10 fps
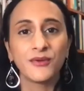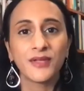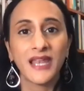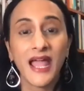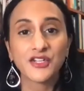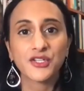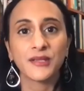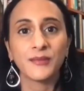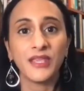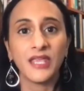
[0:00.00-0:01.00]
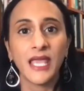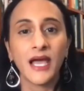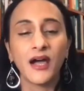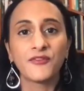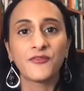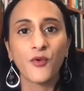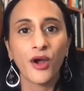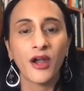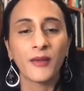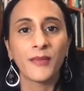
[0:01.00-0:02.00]
can actually be a
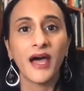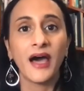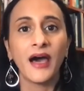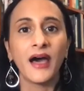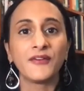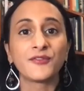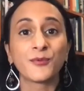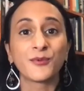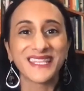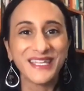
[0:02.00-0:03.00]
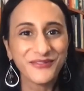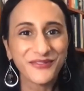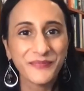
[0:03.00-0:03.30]
form of relief